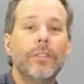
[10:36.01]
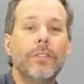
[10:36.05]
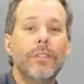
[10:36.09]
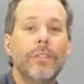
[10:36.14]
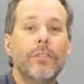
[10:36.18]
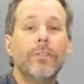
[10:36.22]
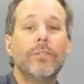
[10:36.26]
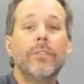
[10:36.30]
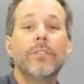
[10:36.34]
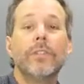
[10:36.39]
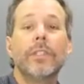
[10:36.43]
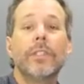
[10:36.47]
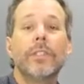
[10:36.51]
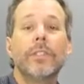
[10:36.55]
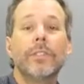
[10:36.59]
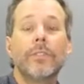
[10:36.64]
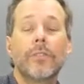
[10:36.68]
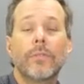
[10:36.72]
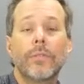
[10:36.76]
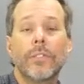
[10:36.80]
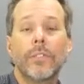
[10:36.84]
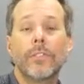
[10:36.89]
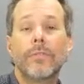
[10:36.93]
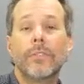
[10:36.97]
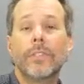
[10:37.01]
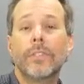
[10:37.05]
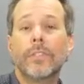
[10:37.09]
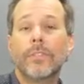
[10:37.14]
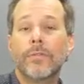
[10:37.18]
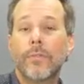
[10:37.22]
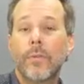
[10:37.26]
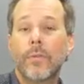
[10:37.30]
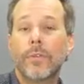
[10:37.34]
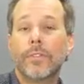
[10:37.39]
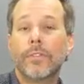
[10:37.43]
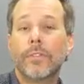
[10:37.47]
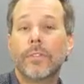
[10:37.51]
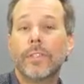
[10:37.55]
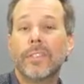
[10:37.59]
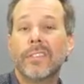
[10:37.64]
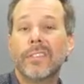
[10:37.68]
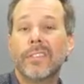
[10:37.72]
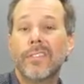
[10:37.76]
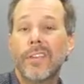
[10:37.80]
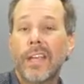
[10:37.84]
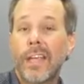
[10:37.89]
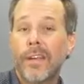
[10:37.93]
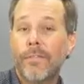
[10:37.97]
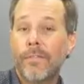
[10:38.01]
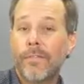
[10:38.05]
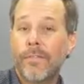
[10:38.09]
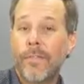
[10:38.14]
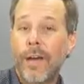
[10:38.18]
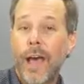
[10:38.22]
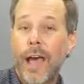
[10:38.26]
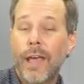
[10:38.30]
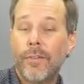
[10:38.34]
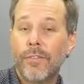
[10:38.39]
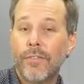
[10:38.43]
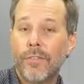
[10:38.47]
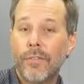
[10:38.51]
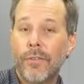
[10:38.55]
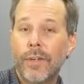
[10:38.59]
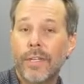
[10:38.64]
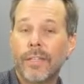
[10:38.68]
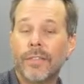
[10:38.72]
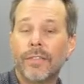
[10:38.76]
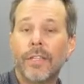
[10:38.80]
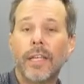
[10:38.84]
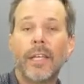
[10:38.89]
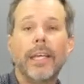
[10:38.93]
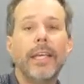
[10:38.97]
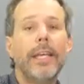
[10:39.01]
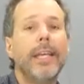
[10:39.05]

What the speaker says: 2 strings, 3 strings, 4 strings, and 5 strings.